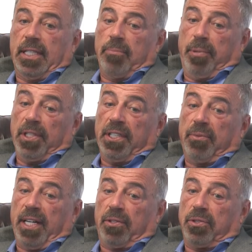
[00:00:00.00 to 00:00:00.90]
building
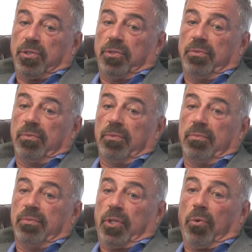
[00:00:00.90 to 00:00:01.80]
records
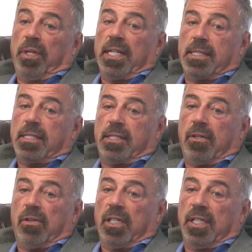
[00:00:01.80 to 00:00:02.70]
don't
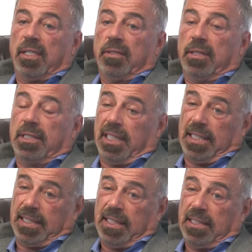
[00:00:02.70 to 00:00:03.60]
necessarily,
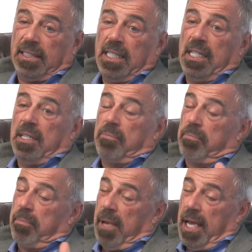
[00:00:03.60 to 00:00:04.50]
60s,
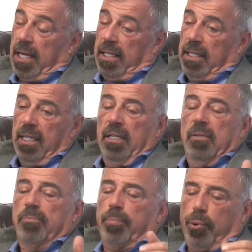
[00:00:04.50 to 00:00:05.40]
may,
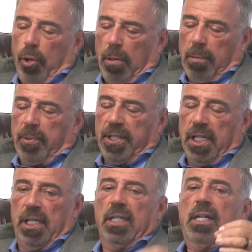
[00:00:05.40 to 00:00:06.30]
probably
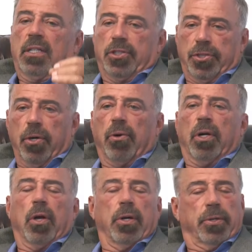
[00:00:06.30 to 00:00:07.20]
not, show
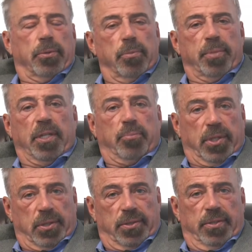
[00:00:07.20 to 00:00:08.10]
a laundry room being
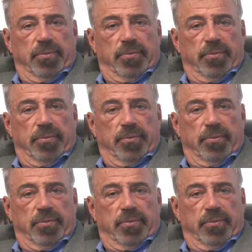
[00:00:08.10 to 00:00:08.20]
built.